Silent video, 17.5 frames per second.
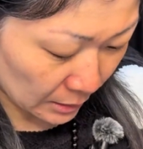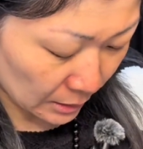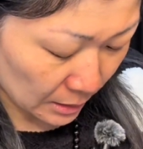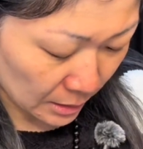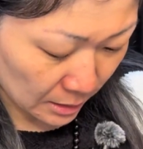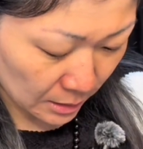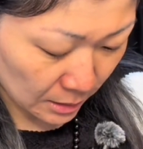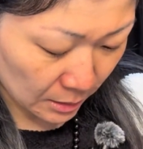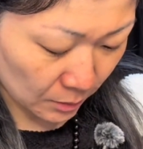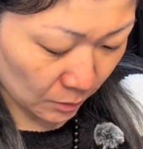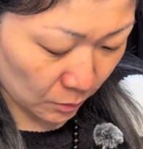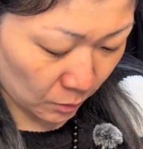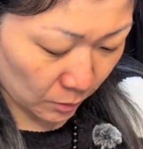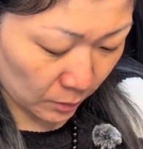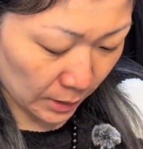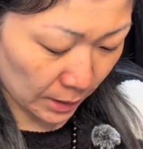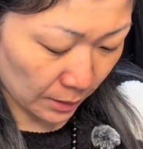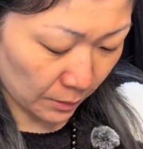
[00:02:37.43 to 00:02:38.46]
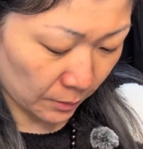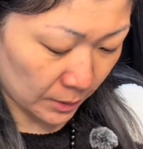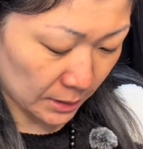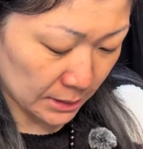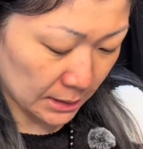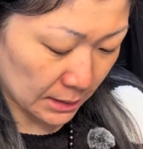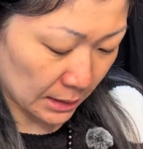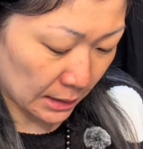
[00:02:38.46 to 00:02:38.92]
Where
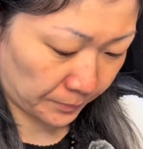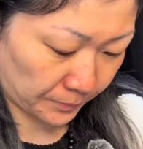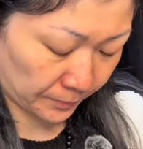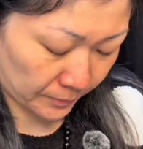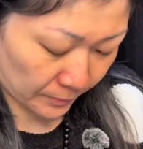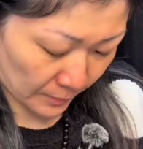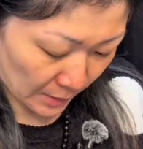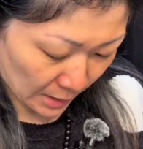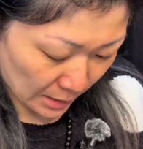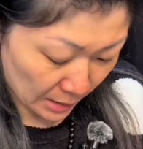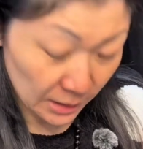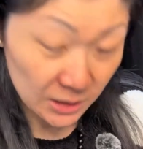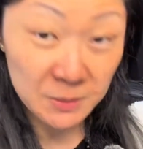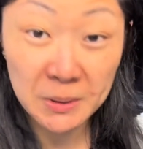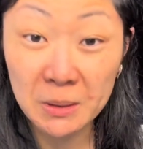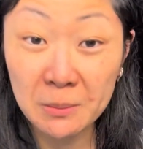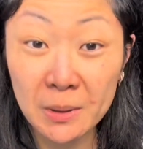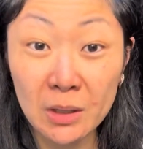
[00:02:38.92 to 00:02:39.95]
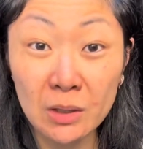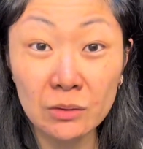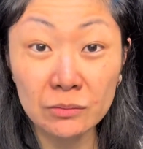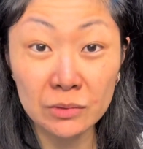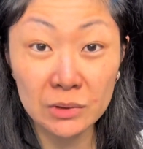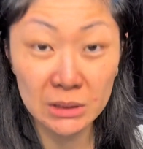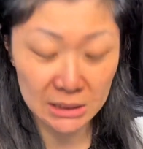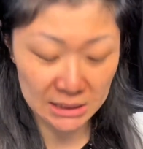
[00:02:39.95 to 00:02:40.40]
was I? It's been about
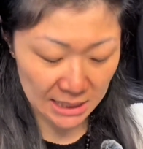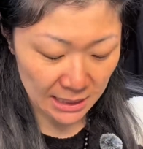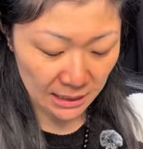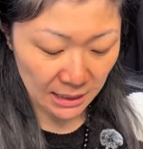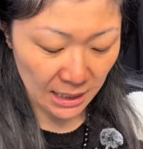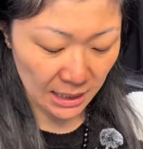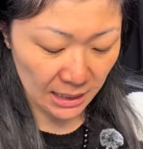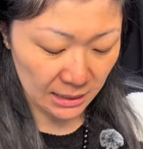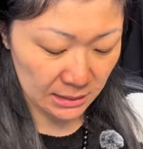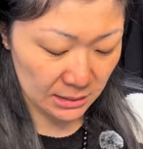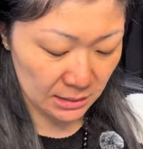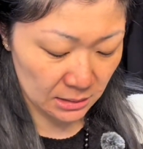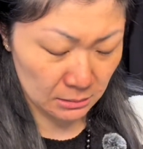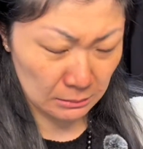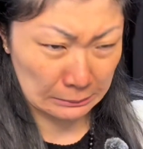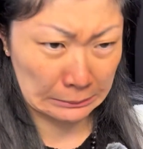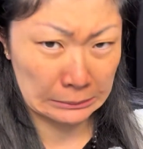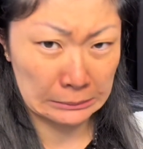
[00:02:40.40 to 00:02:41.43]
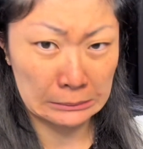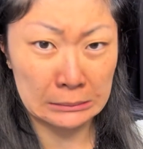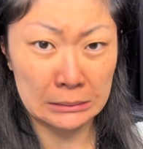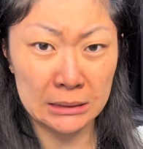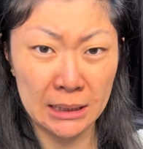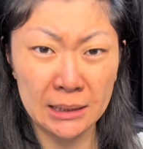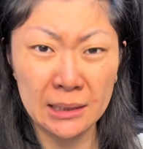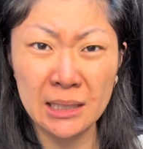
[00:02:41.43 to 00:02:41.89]
10
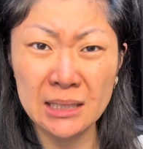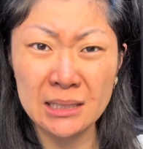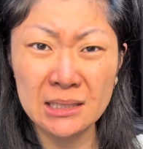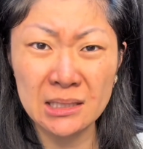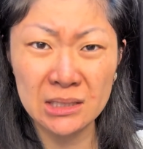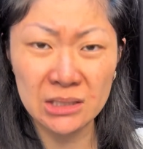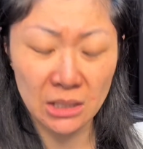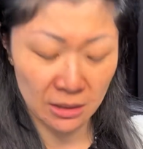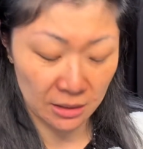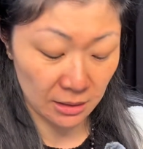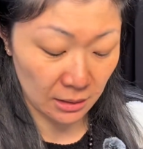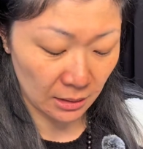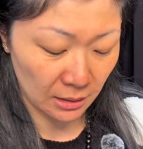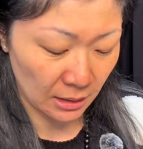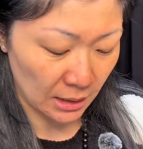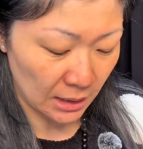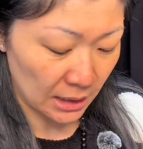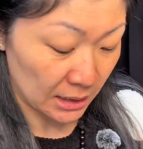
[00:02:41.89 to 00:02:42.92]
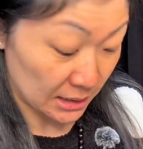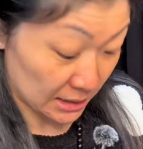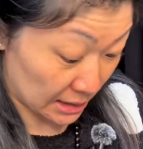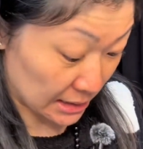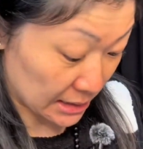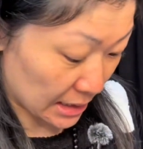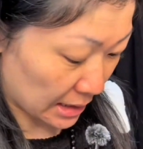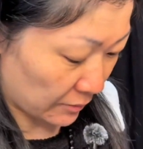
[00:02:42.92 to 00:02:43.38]
days-ish, I think,
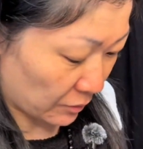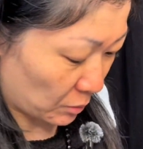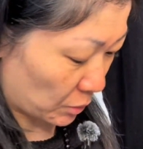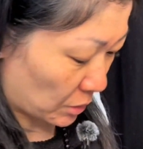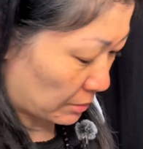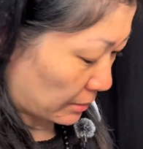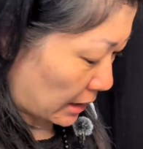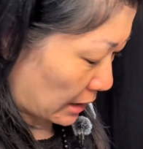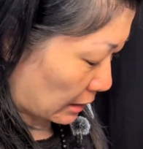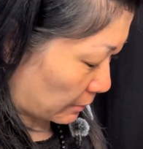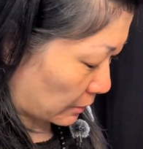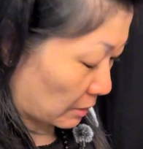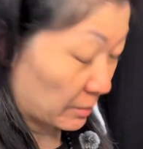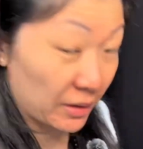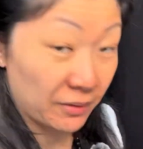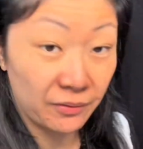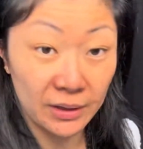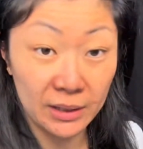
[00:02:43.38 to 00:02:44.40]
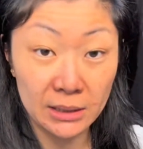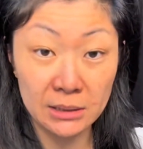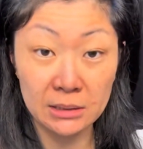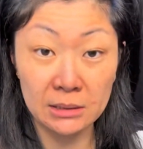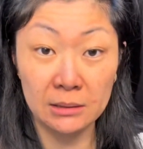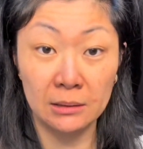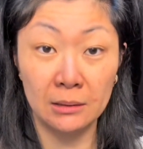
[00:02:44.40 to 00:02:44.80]
since I even put makeup on my face.